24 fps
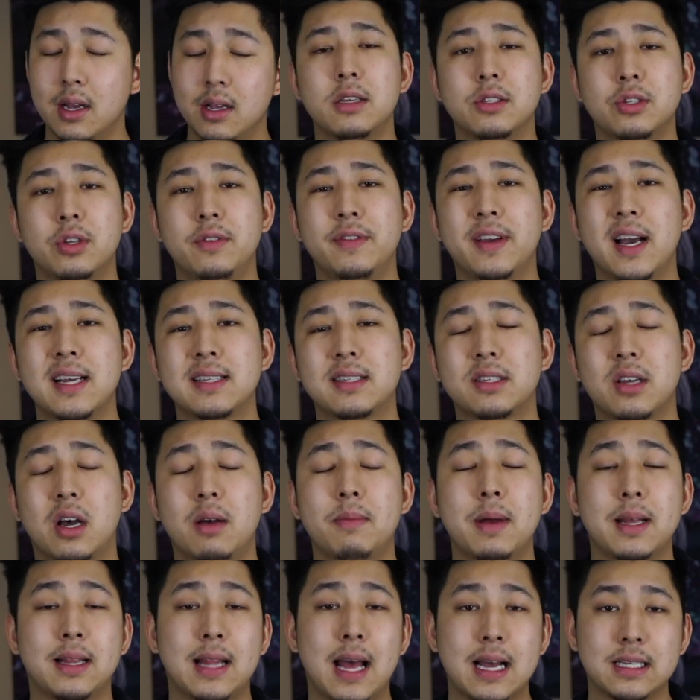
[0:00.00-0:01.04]
So if you guys saw
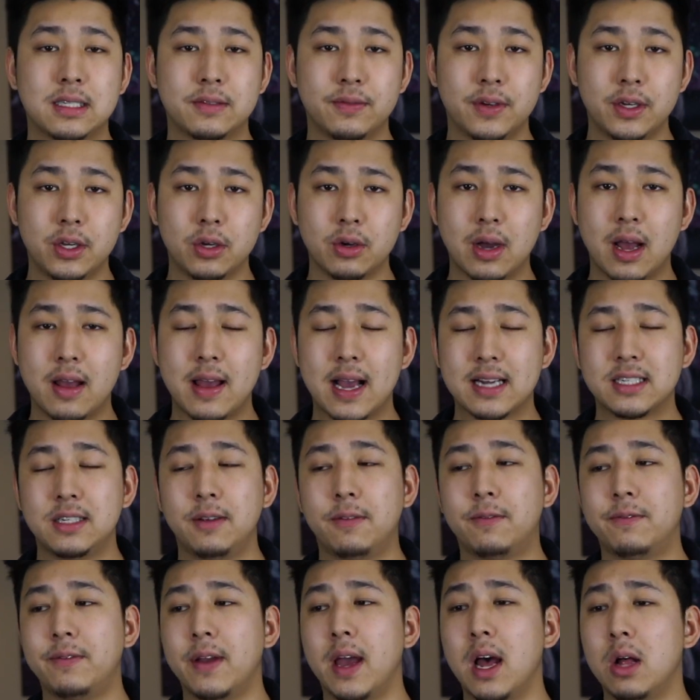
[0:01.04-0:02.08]
my last video, I actually
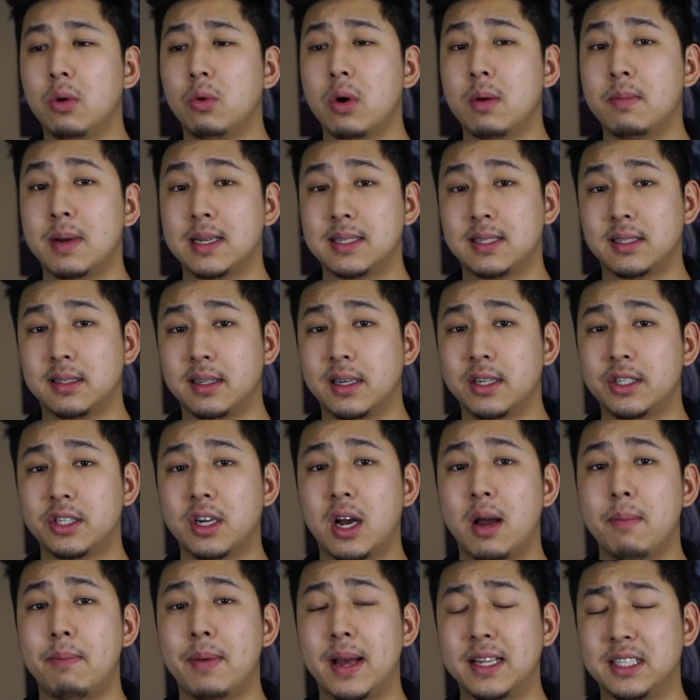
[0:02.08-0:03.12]
failed one of my
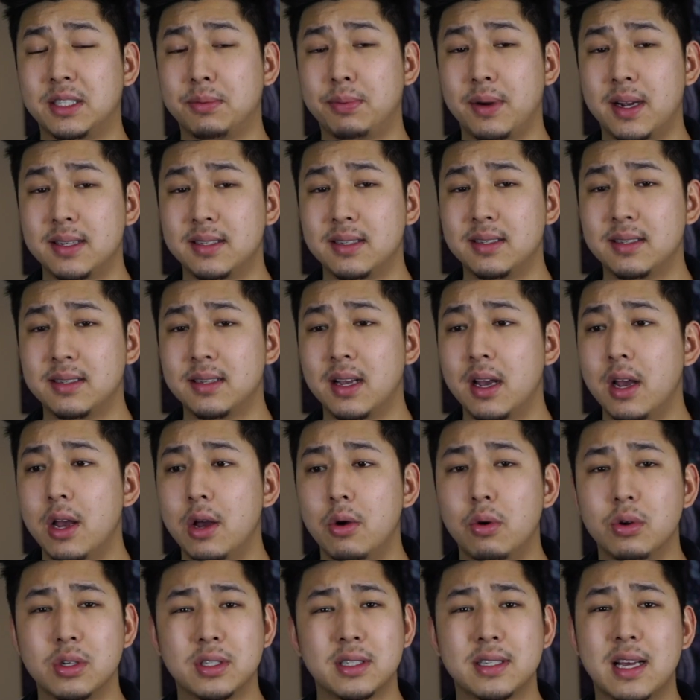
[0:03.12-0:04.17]
slingshot bench presses,
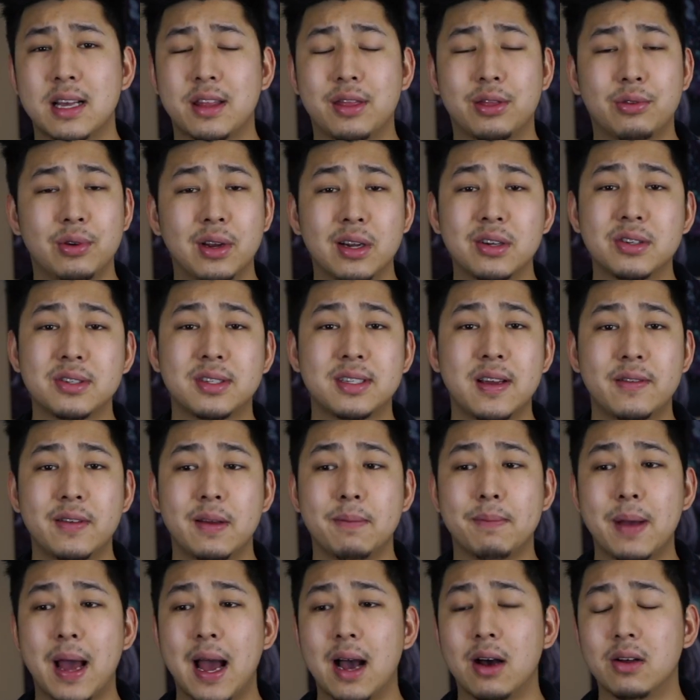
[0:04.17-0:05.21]
which was at
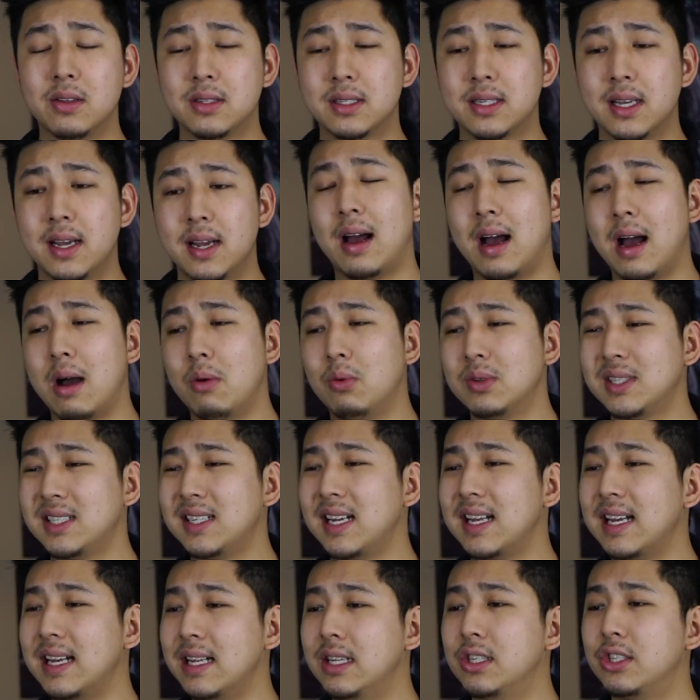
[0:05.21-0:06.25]
370 pounds. I
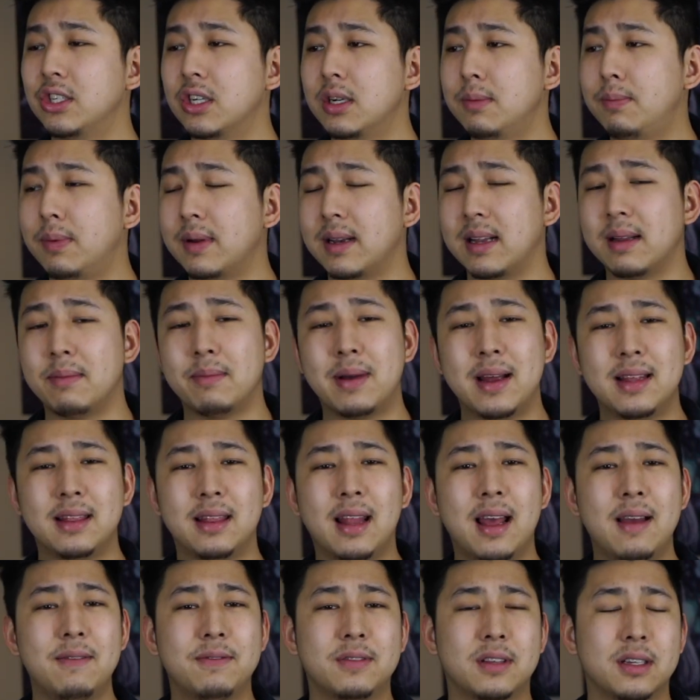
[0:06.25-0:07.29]
wasn't injured, but my
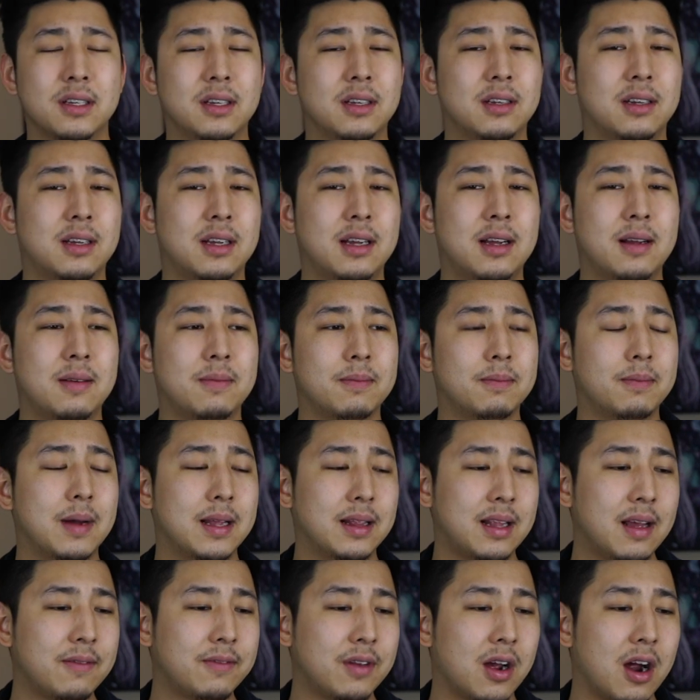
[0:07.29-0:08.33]
left
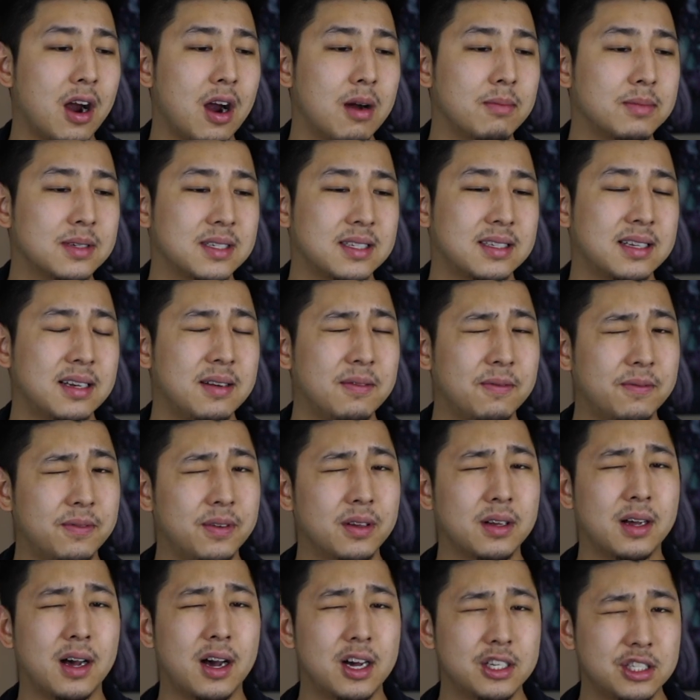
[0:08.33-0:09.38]
arm just didn't
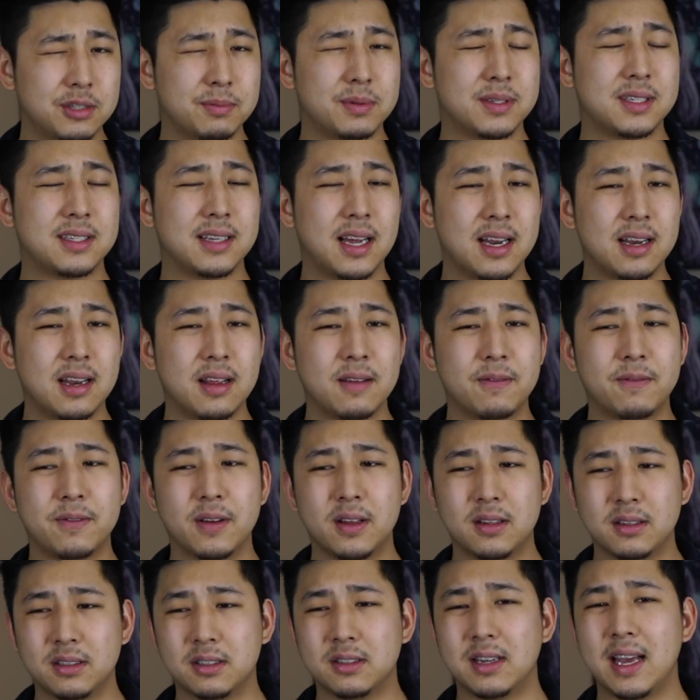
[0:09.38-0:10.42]
feel 100%. It
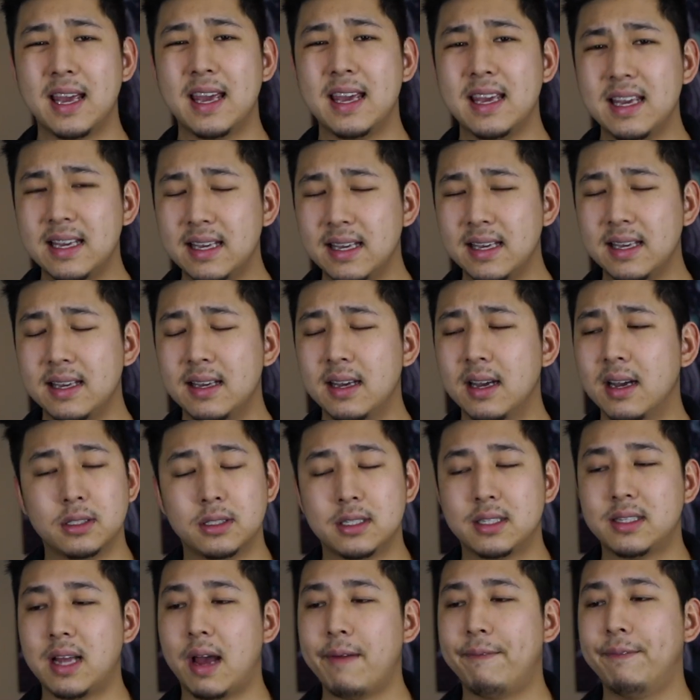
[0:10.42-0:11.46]
felt a little achy.
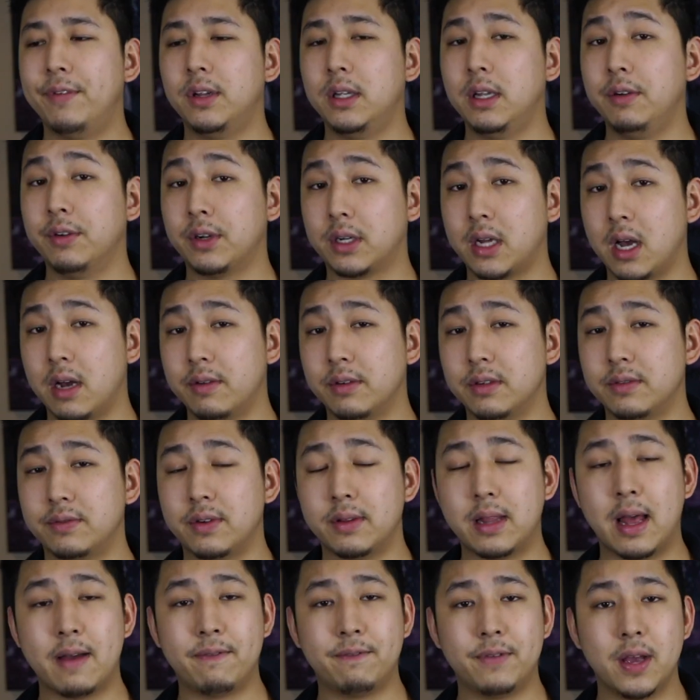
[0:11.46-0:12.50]
Just not fully recovered
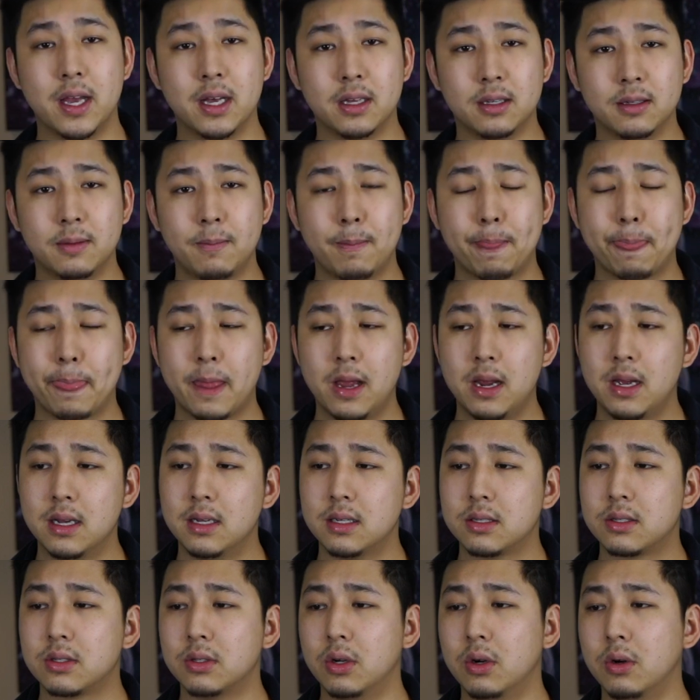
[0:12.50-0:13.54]
from that fail.
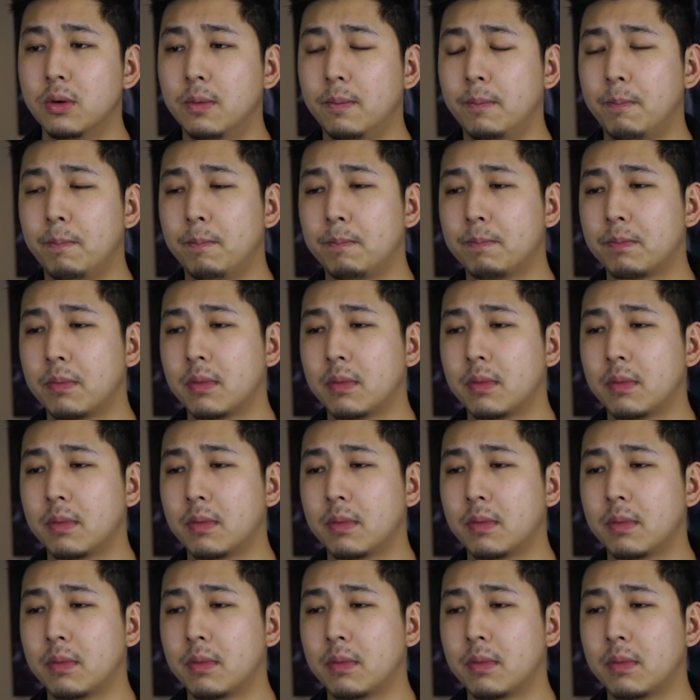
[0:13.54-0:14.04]
So